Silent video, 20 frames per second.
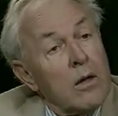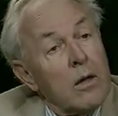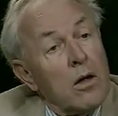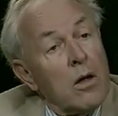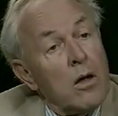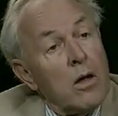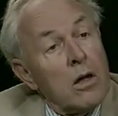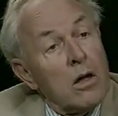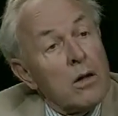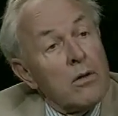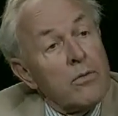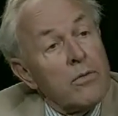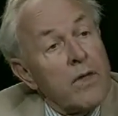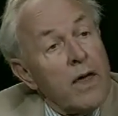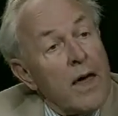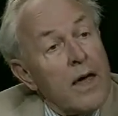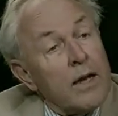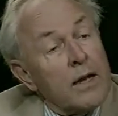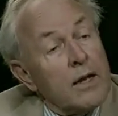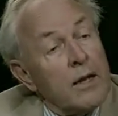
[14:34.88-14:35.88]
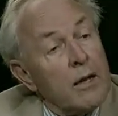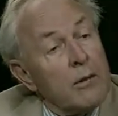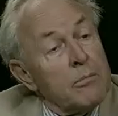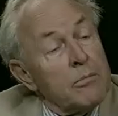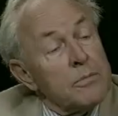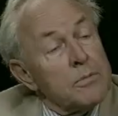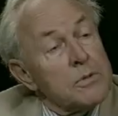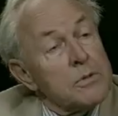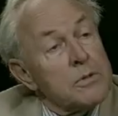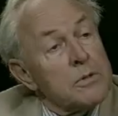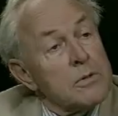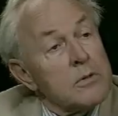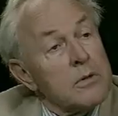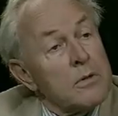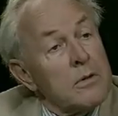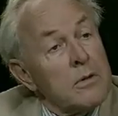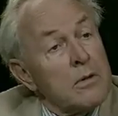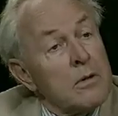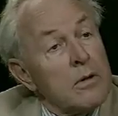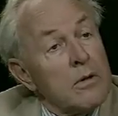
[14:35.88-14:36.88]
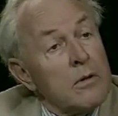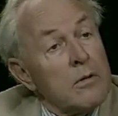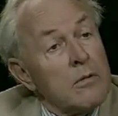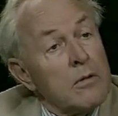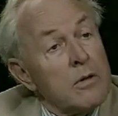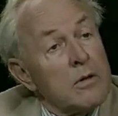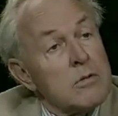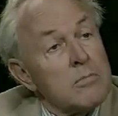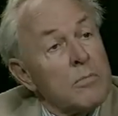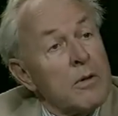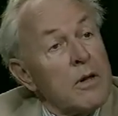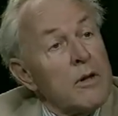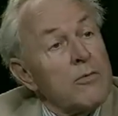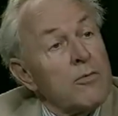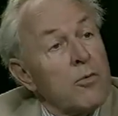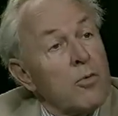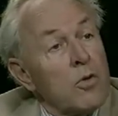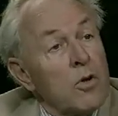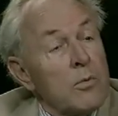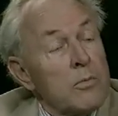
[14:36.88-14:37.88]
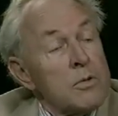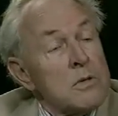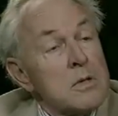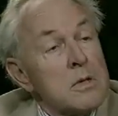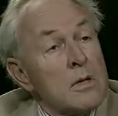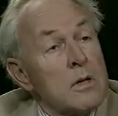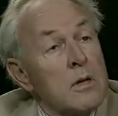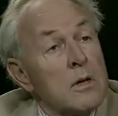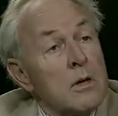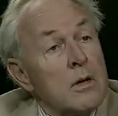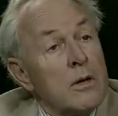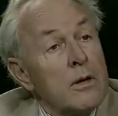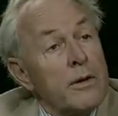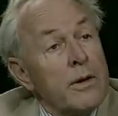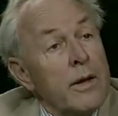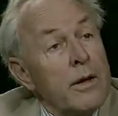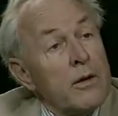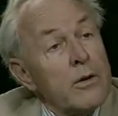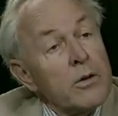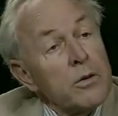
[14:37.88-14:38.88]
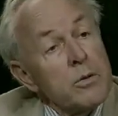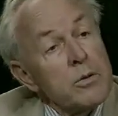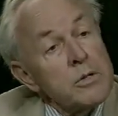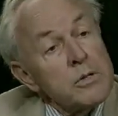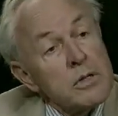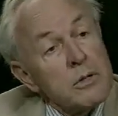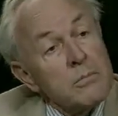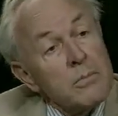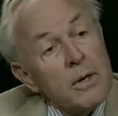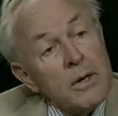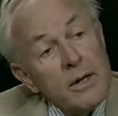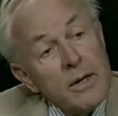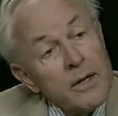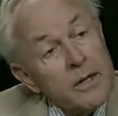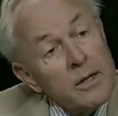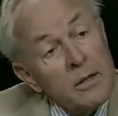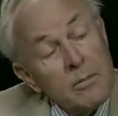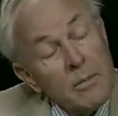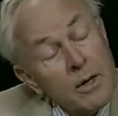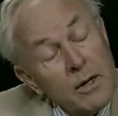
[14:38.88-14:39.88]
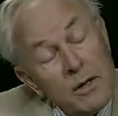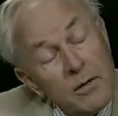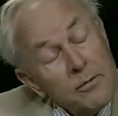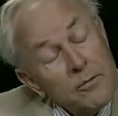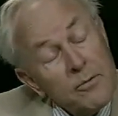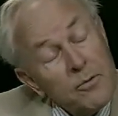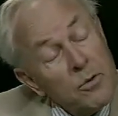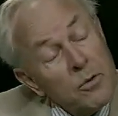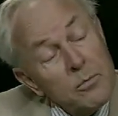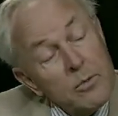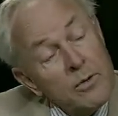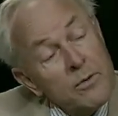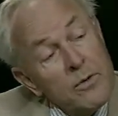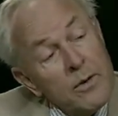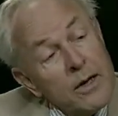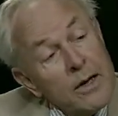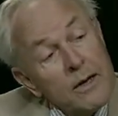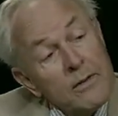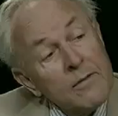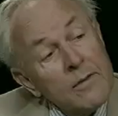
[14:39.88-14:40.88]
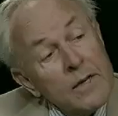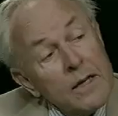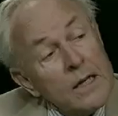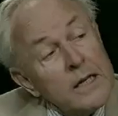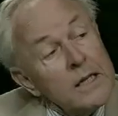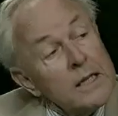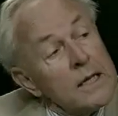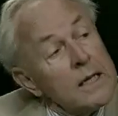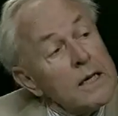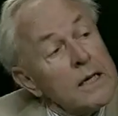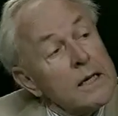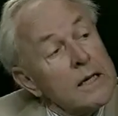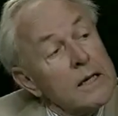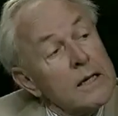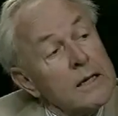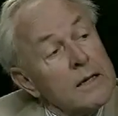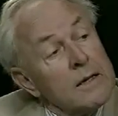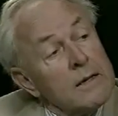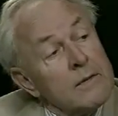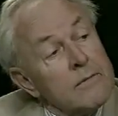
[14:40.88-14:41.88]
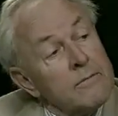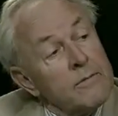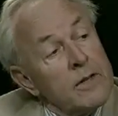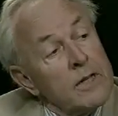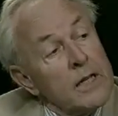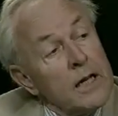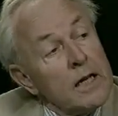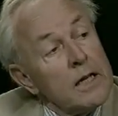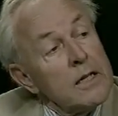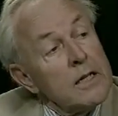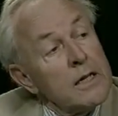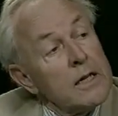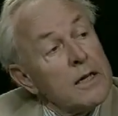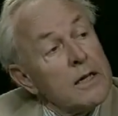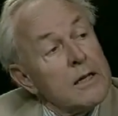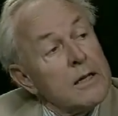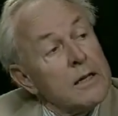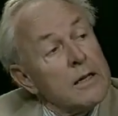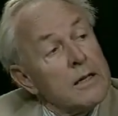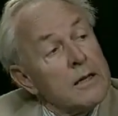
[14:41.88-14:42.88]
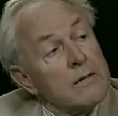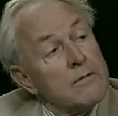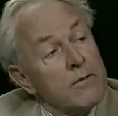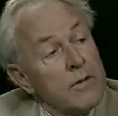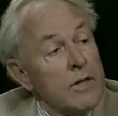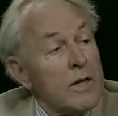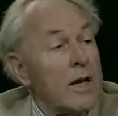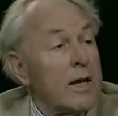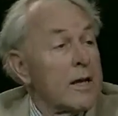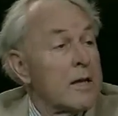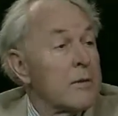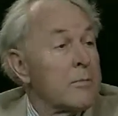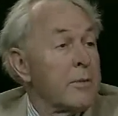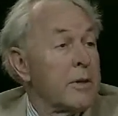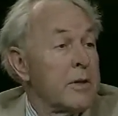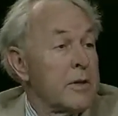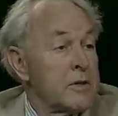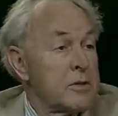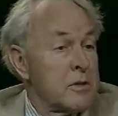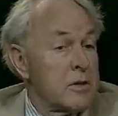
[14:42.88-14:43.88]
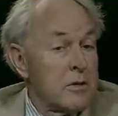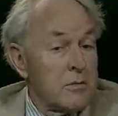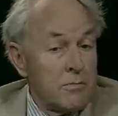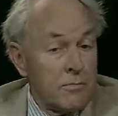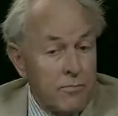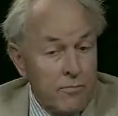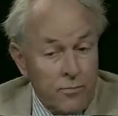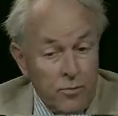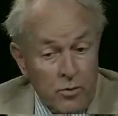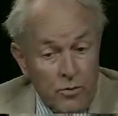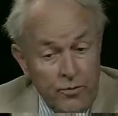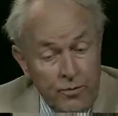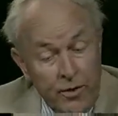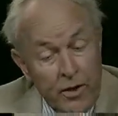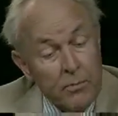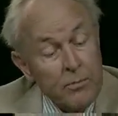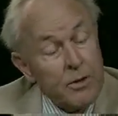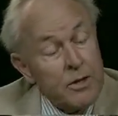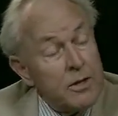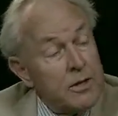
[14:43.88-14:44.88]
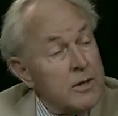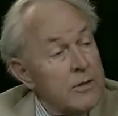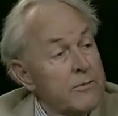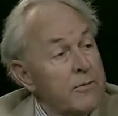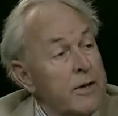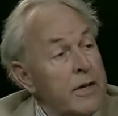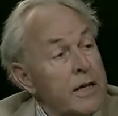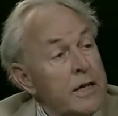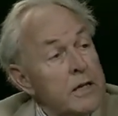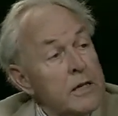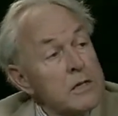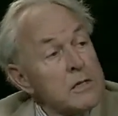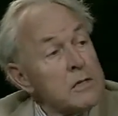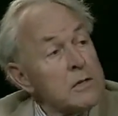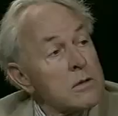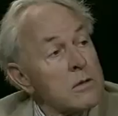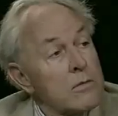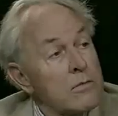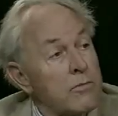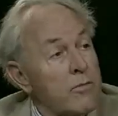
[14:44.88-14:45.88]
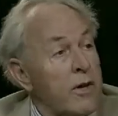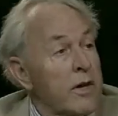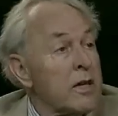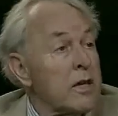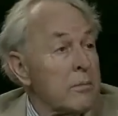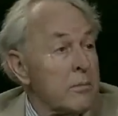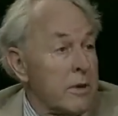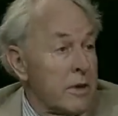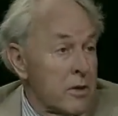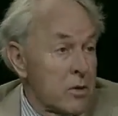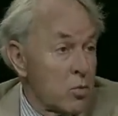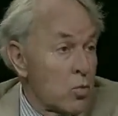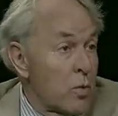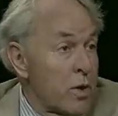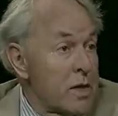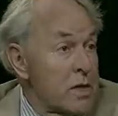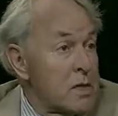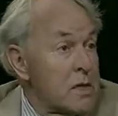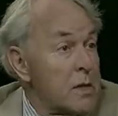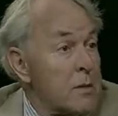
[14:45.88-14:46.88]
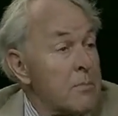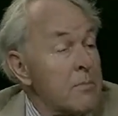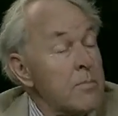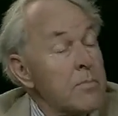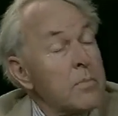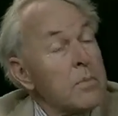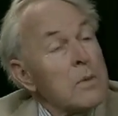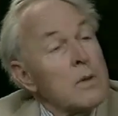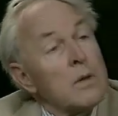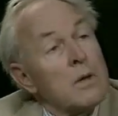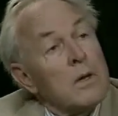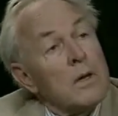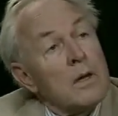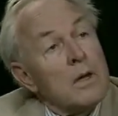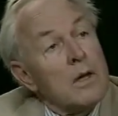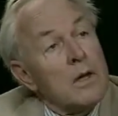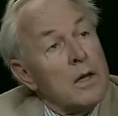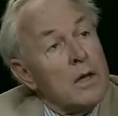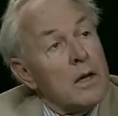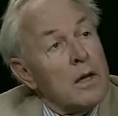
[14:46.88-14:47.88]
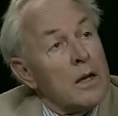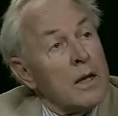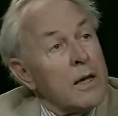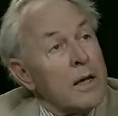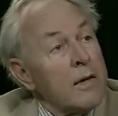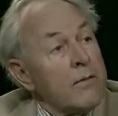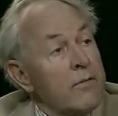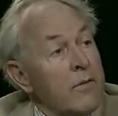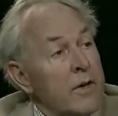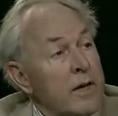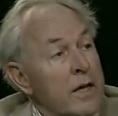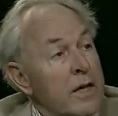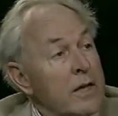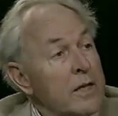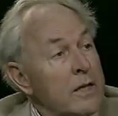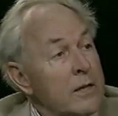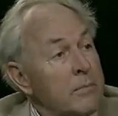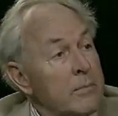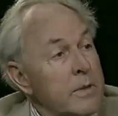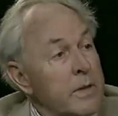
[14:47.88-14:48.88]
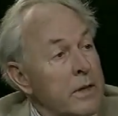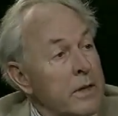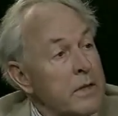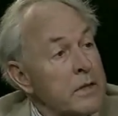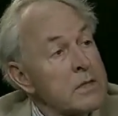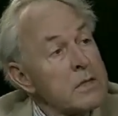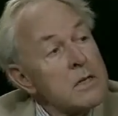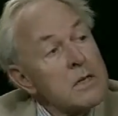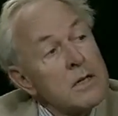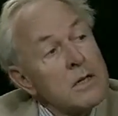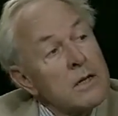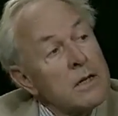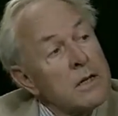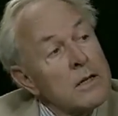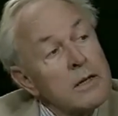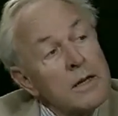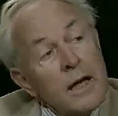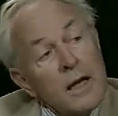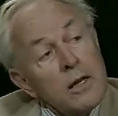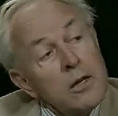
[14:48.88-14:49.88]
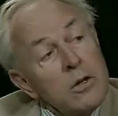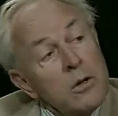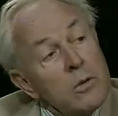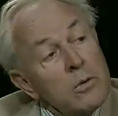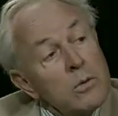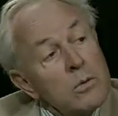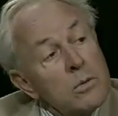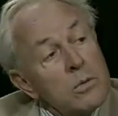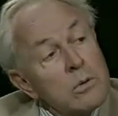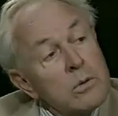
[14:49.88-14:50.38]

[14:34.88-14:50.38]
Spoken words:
All of that comes in its many forms down to us in the modern form of Advaita, Vedanta. Vedanta means the fulfillment of the Vedas. Veda means wisdom. And Advaita means not two.